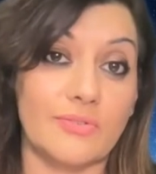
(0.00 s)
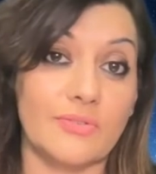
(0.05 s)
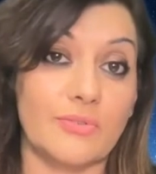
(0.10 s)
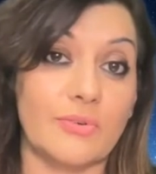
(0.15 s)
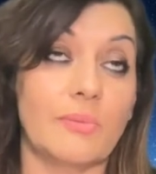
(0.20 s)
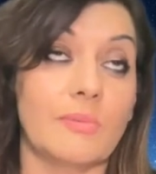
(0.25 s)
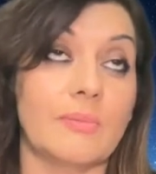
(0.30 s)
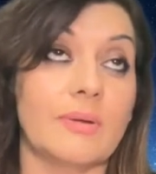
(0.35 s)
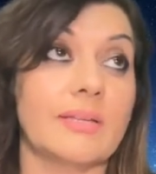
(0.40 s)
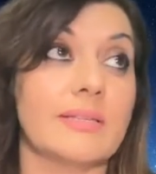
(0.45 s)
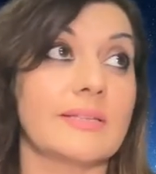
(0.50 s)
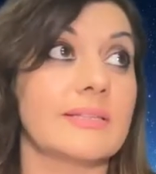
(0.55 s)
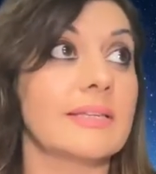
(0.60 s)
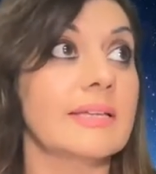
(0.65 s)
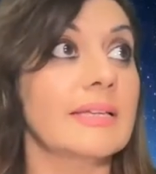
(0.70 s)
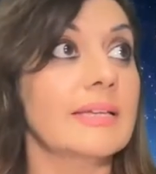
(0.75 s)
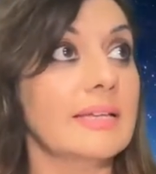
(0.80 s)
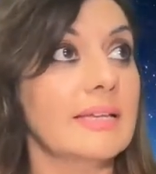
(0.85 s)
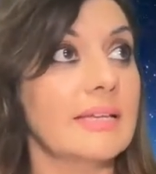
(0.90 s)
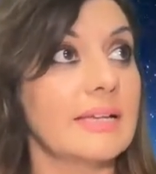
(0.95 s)
traumas,
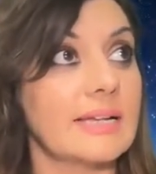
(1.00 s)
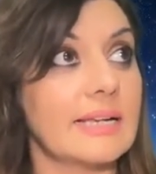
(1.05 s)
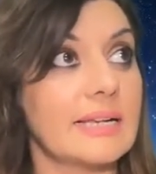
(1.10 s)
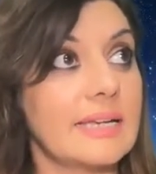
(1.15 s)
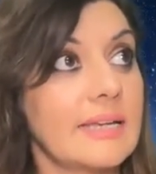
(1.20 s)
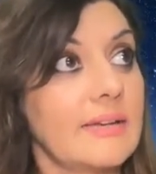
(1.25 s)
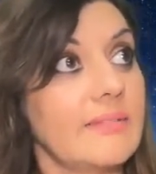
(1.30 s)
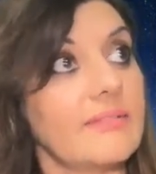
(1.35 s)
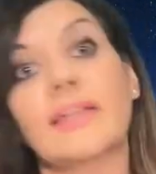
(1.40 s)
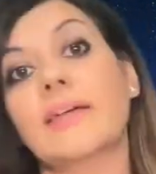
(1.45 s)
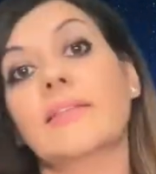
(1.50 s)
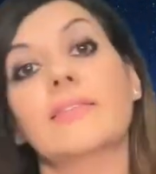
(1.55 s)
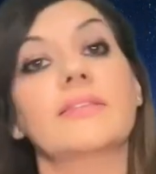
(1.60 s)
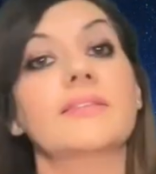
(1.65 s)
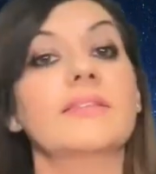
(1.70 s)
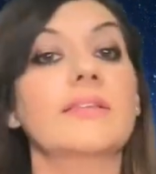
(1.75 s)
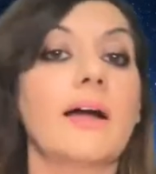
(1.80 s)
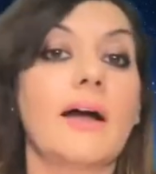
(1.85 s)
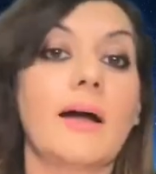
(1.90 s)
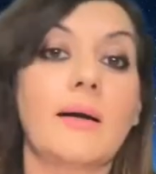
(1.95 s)
clearing out the
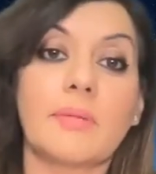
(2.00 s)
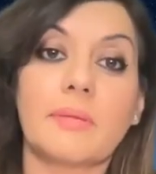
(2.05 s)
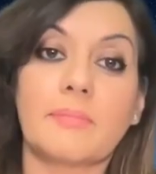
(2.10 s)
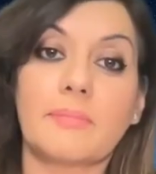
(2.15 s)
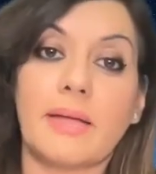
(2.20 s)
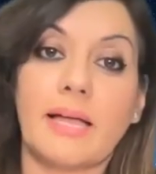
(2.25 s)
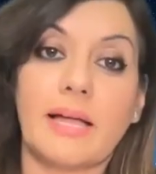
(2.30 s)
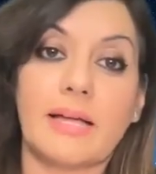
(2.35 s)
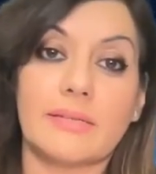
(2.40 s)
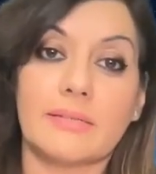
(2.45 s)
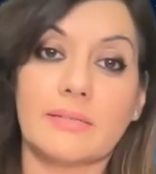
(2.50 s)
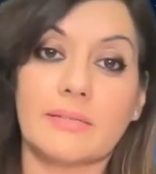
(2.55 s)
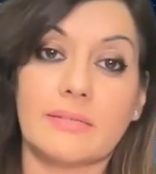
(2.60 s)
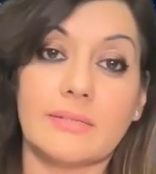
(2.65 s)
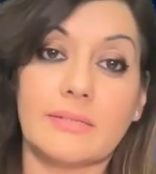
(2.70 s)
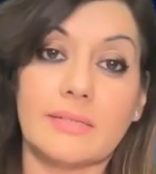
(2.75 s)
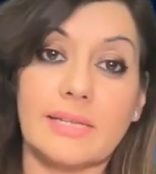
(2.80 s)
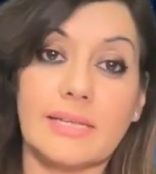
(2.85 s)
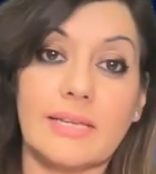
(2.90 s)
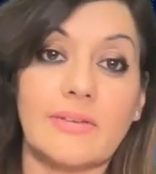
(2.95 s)
karmic
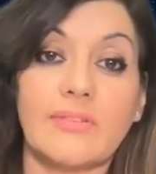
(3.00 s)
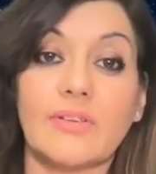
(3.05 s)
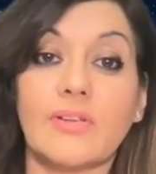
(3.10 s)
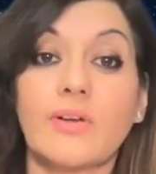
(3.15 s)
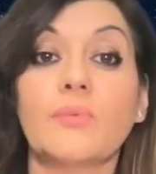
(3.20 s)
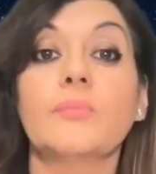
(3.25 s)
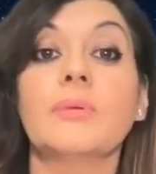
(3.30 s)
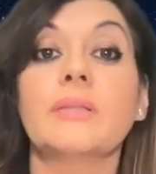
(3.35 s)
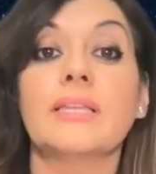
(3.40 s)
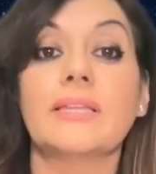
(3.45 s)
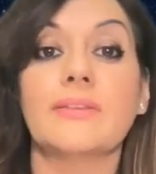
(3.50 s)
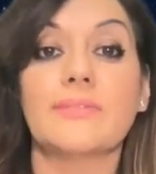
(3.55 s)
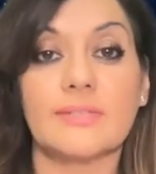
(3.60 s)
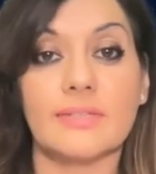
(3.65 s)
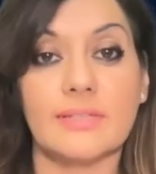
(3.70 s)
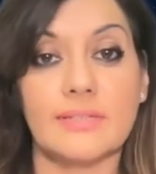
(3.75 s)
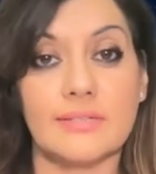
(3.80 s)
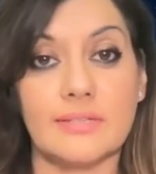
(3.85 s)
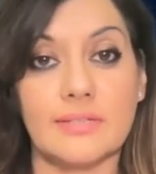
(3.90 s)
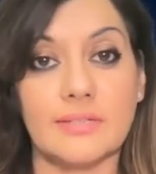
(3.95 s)
patterns, clearing out belief
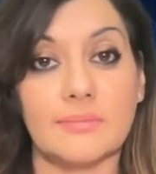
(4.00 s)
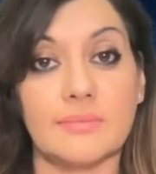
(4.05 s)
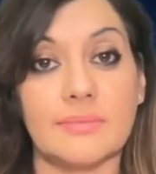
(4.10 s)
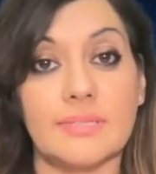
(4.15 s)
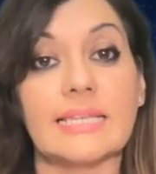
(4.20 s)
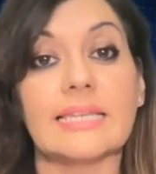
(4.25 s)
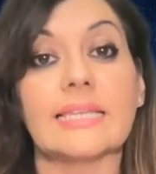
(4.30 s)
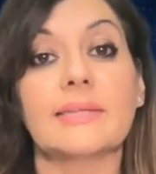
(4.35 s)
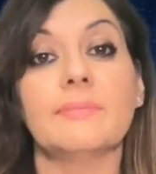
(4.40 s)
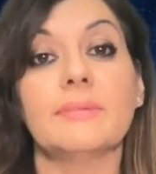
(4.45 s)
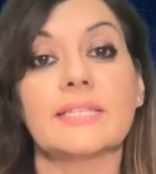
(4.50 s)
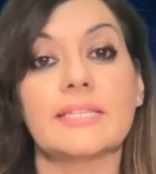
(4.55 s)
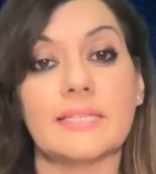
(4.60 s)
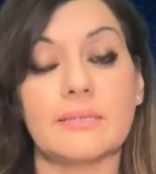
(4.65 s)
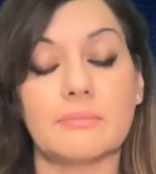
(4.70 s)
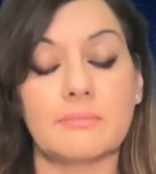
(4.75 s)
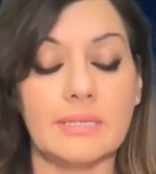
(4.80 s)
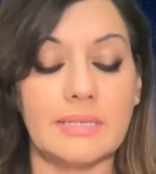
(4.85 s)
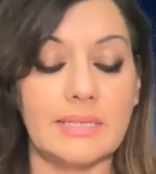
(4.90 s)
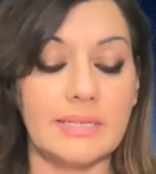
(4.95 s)
systems and
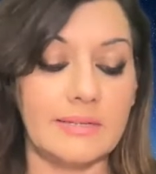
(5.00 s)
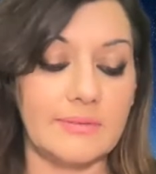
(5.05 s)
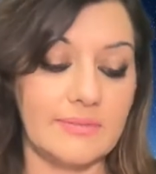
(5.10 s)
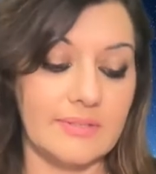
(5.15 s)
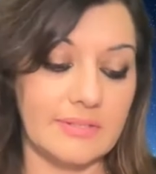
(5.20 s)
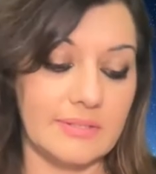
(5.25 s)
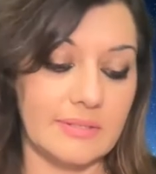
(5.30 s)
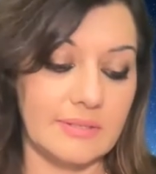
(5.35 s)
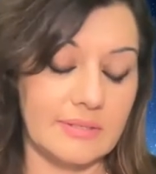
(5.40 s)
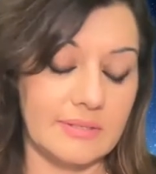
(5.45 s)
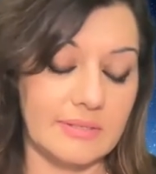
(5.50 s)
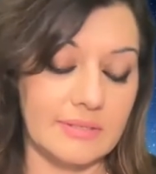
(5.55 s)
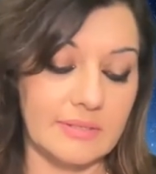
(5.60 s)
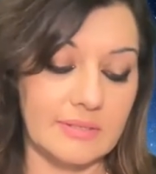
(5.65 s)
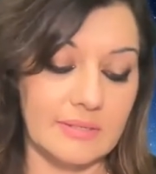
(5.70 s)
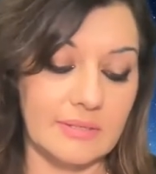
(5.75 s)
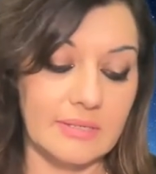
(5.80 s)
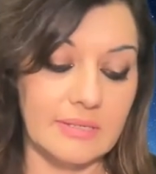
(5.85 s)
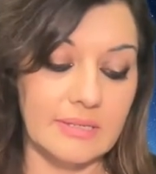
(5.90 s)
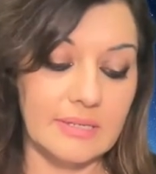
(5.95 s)
limiting beliefs,
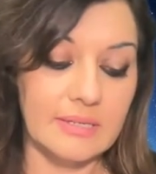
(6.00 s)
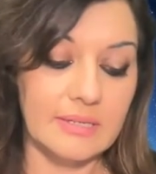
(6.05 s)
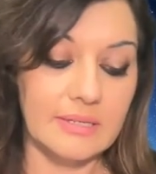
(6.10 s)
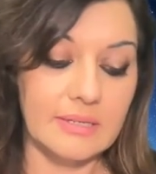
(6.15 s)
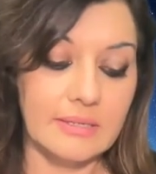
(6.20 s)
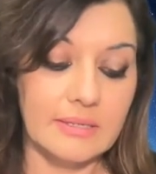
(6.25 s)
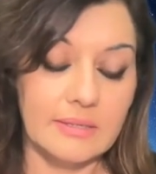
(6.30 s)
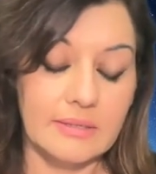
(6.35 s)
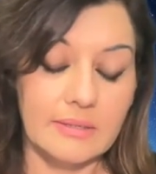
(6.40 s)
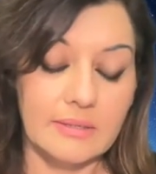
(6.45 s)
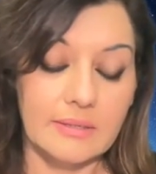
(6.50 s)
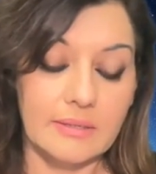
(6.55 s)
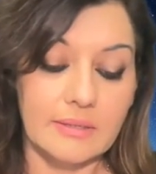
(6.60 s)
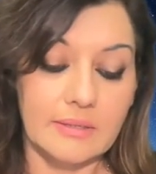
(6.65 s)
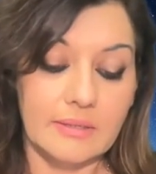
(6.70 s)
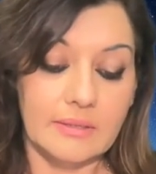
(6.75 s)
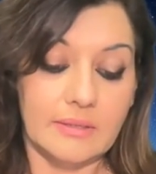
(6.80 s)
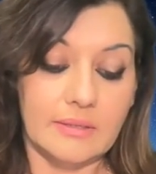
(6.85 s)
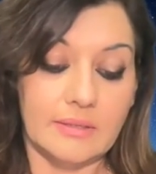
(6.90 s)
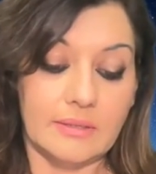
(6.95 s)
and
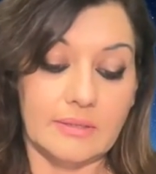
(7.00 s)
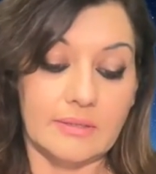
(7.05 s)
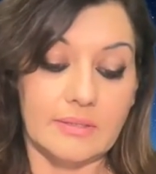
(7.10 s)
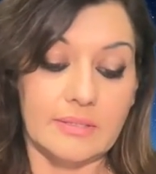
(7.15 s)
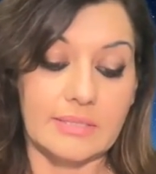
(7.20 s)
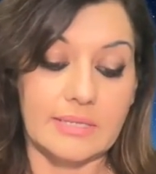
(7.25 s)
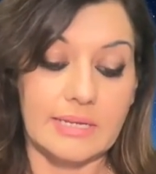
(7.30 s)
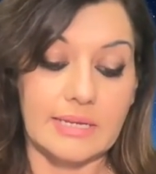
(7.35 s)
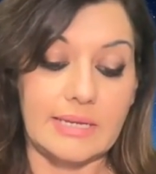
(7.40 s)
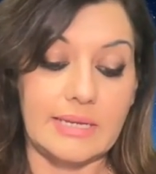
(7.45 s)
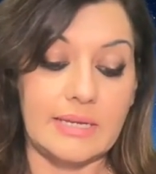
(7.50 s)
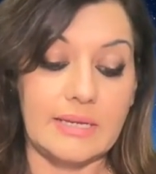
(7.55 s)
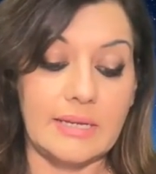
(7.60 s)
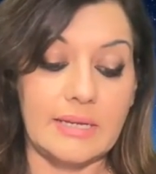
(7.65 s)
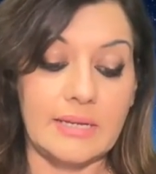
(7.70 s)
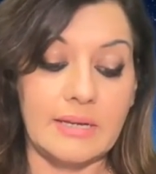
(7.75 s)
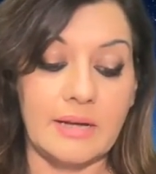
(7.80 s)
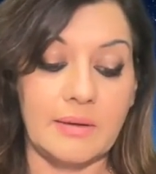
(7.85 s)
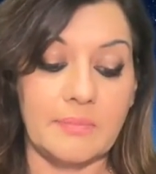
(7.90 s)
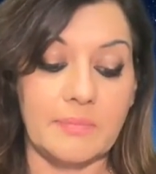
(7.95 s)
just
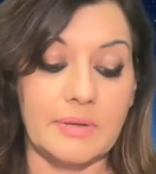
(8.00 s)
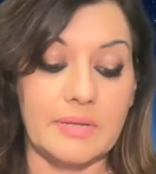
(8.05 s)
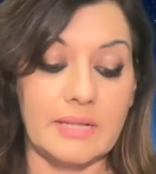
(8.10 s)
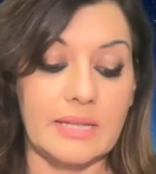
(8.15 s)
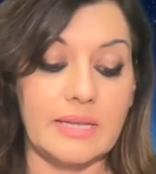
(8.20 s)
cleaning up